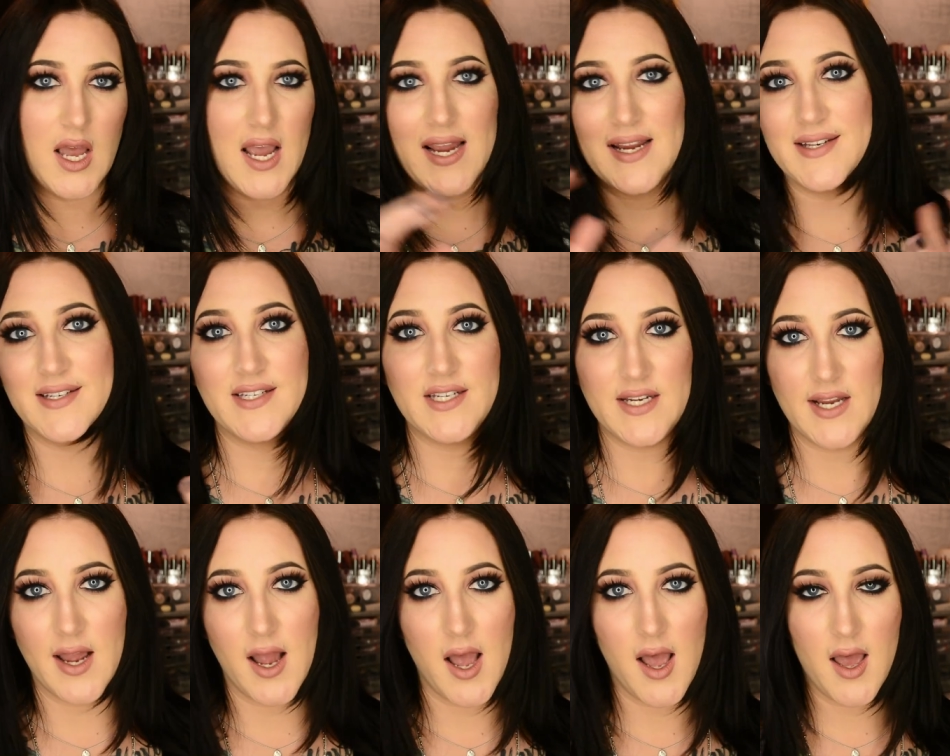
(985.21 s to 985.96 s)

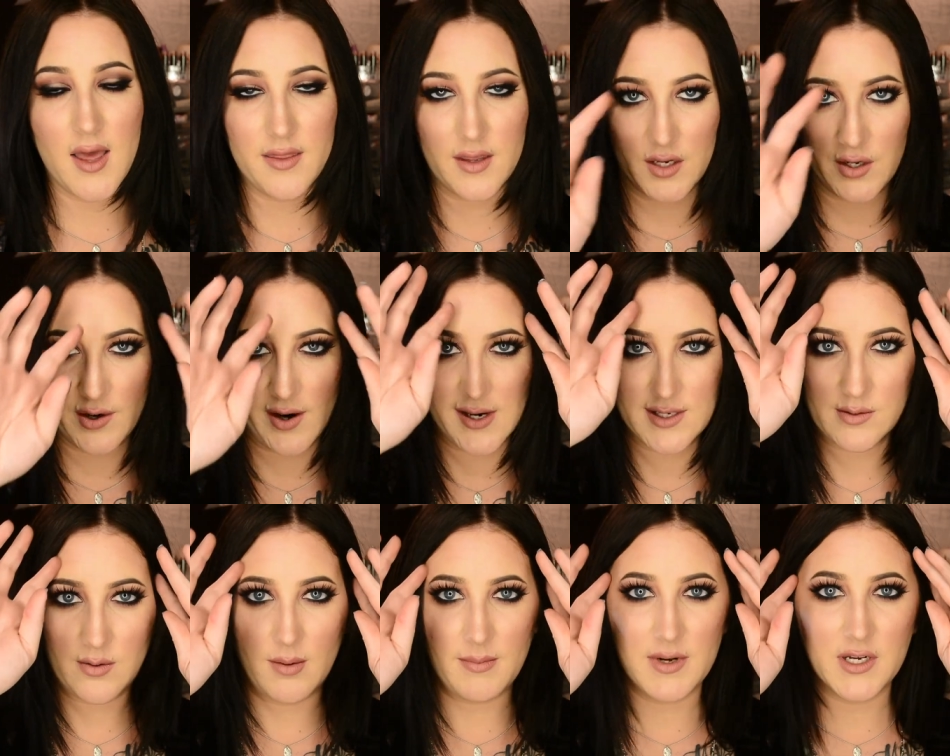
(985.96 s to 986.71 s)
idea that you
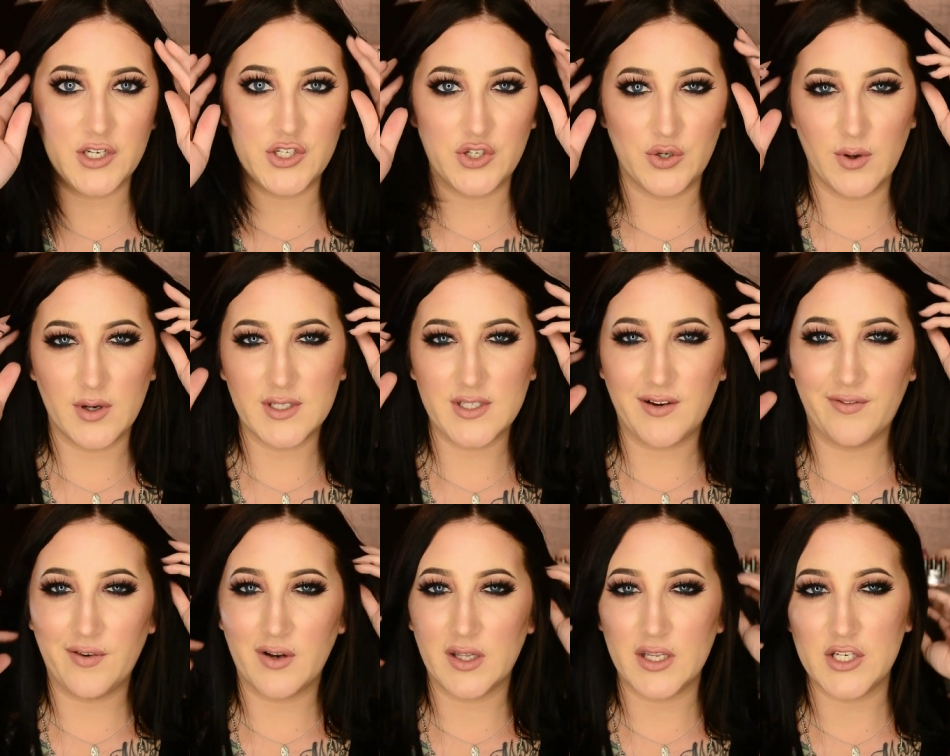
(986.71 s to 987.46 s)
guys want me to do, I'll
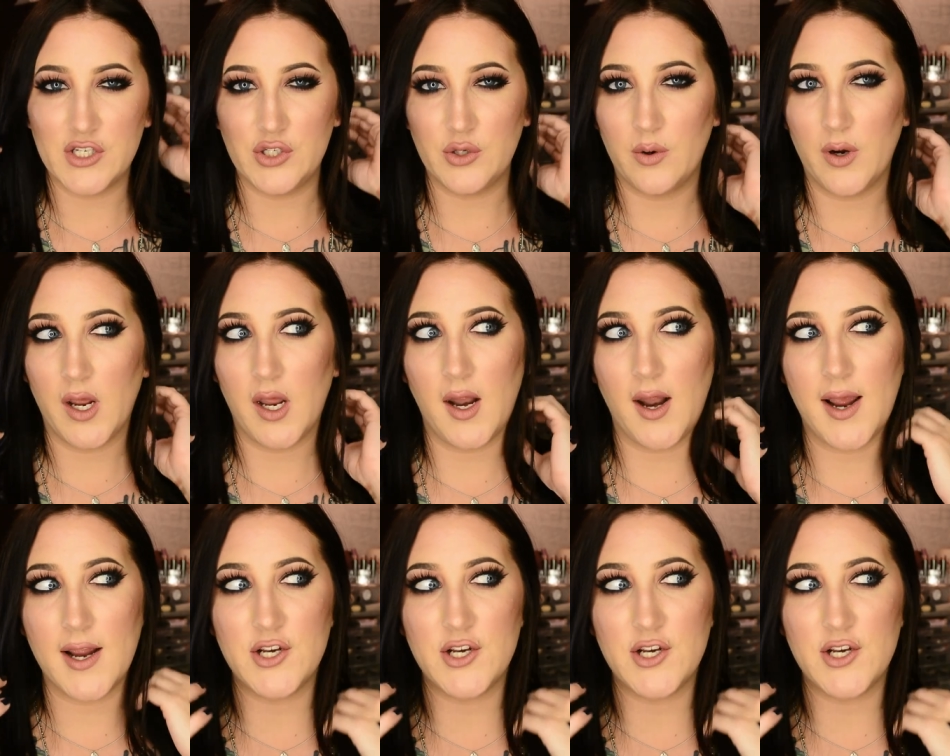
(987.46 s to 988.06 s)
definitely do it.